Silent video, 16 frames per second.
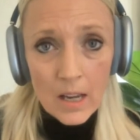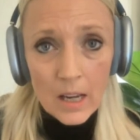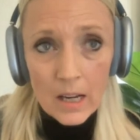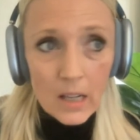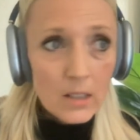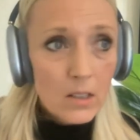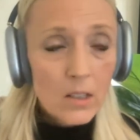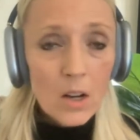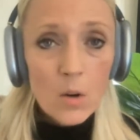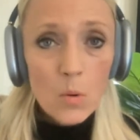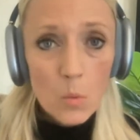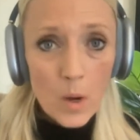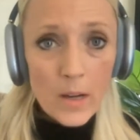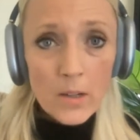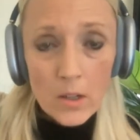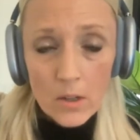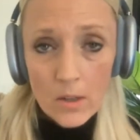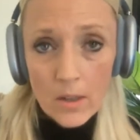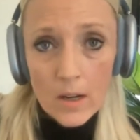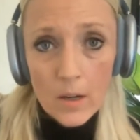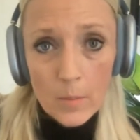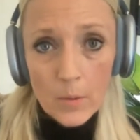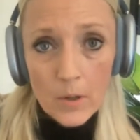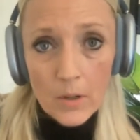it's no wonder
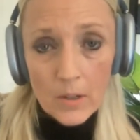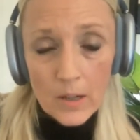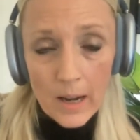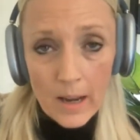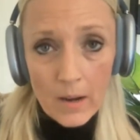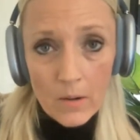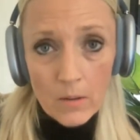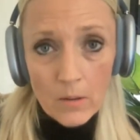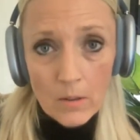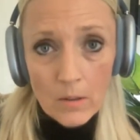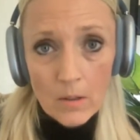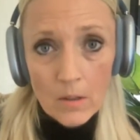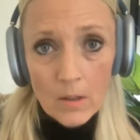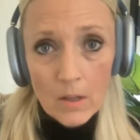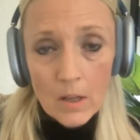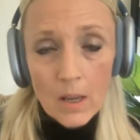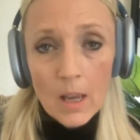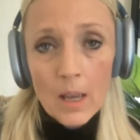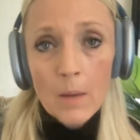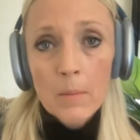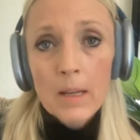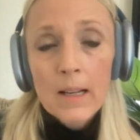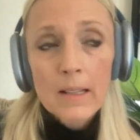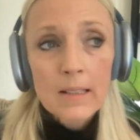they're burned out
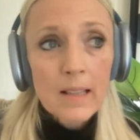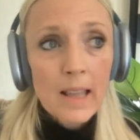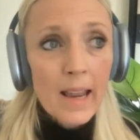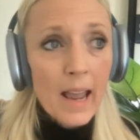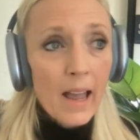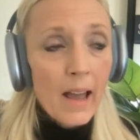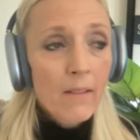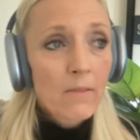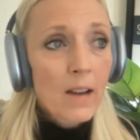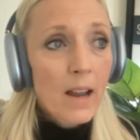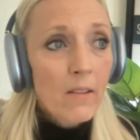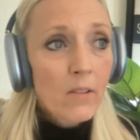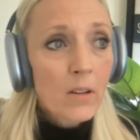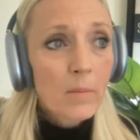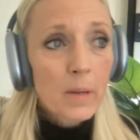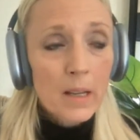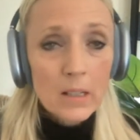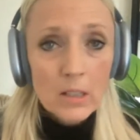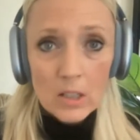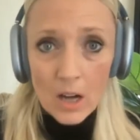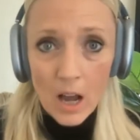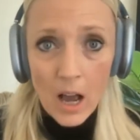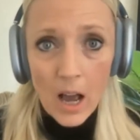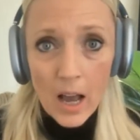because they have never been
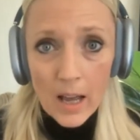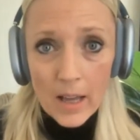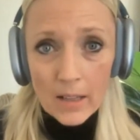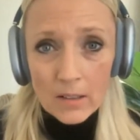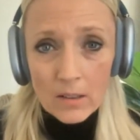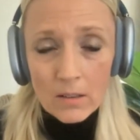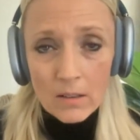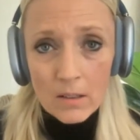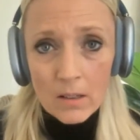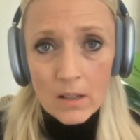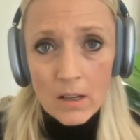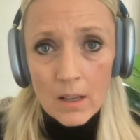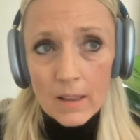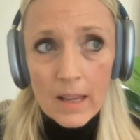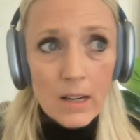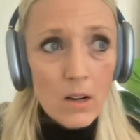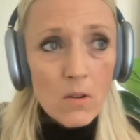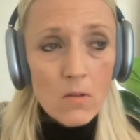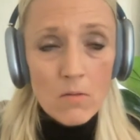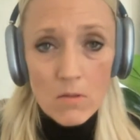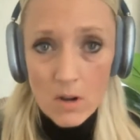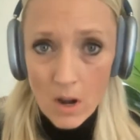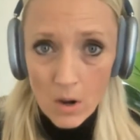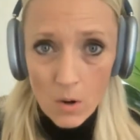taught, they
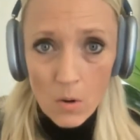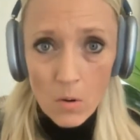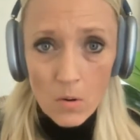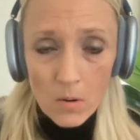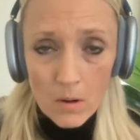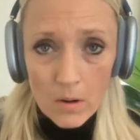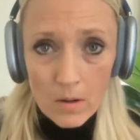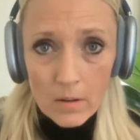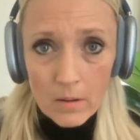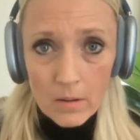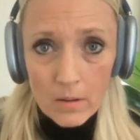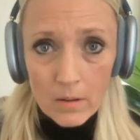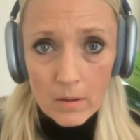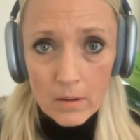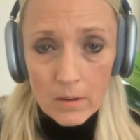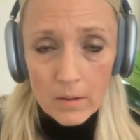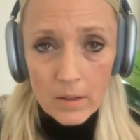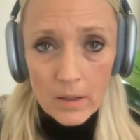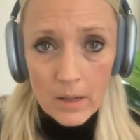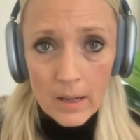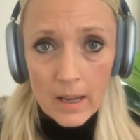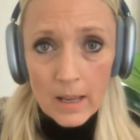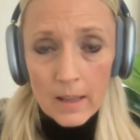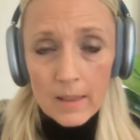don't know
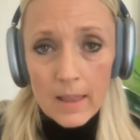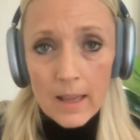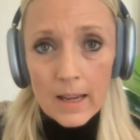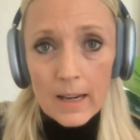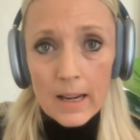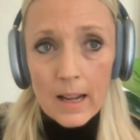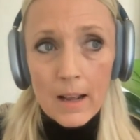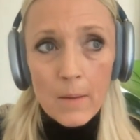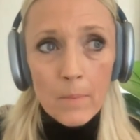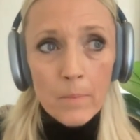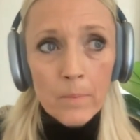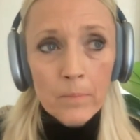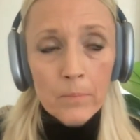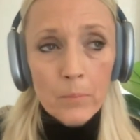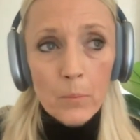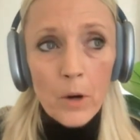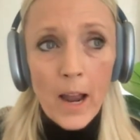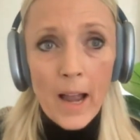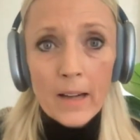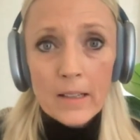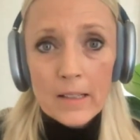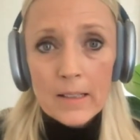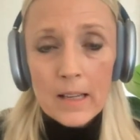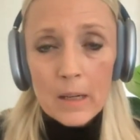that
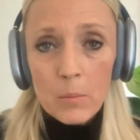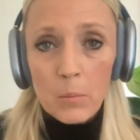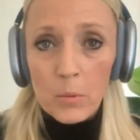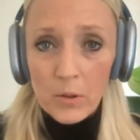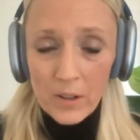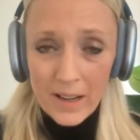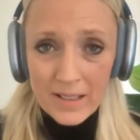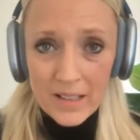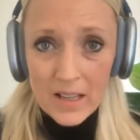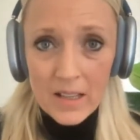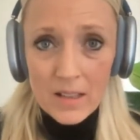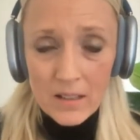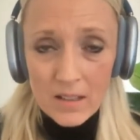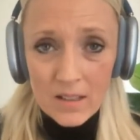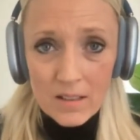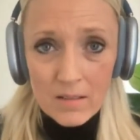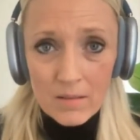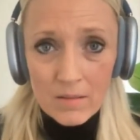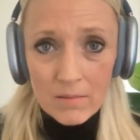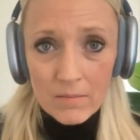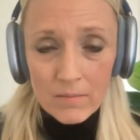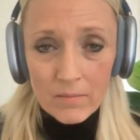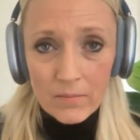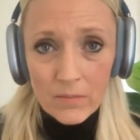practicing presence
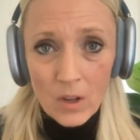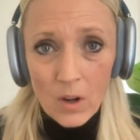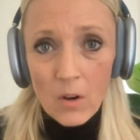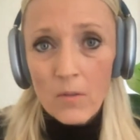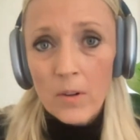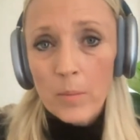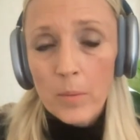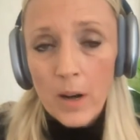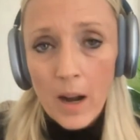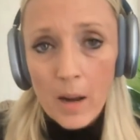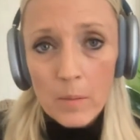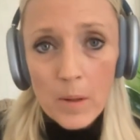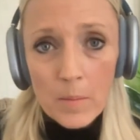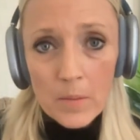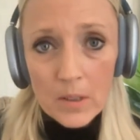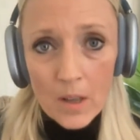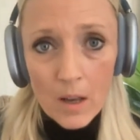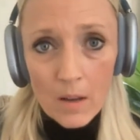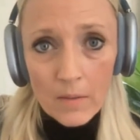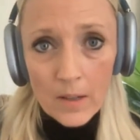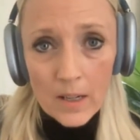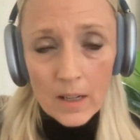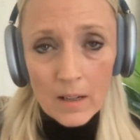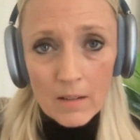over problem
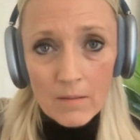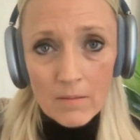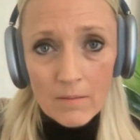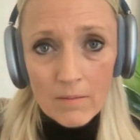solving